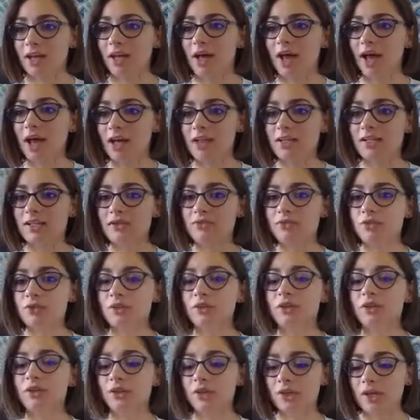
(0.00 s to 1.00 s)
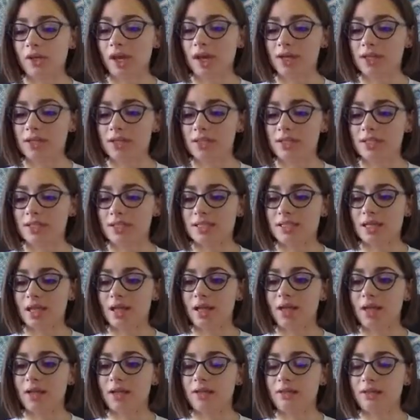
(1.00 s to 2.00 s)
And if you can look at it and
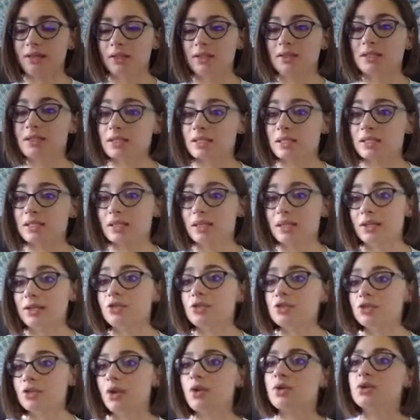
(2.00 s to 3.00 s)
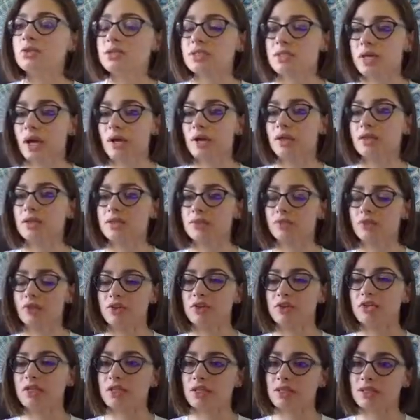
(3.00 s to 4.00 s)
say, and this is like soul desires
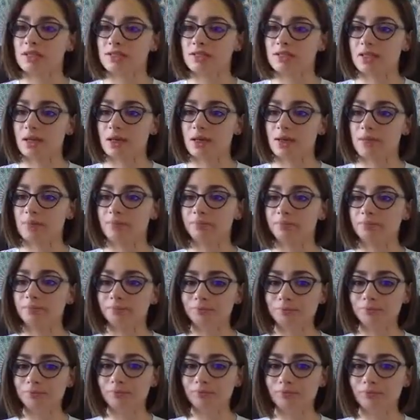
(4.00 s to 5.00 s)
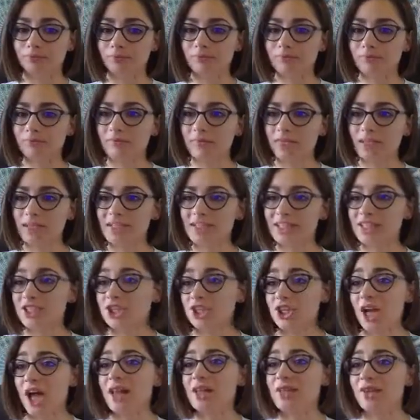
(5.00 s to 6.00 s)
versus like
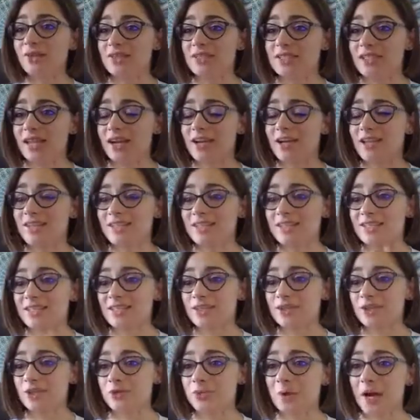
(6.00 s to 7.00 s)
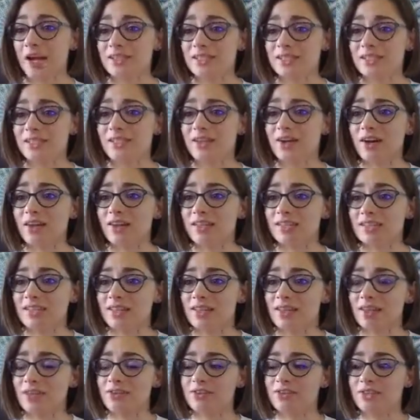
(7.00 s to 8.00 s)
shallow desires. And this goes back to the talk I did
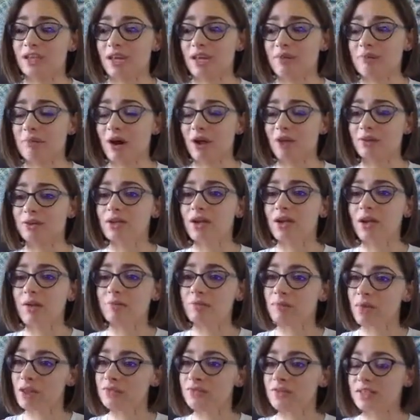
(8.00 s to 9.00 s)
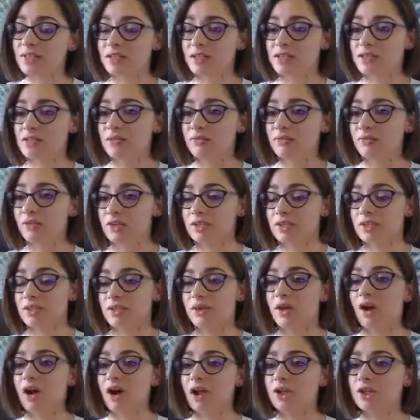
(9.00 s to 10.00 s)
the other day about manifestation versus
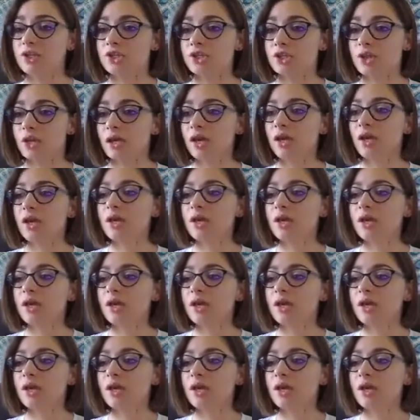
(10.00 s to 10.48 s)
conjuring.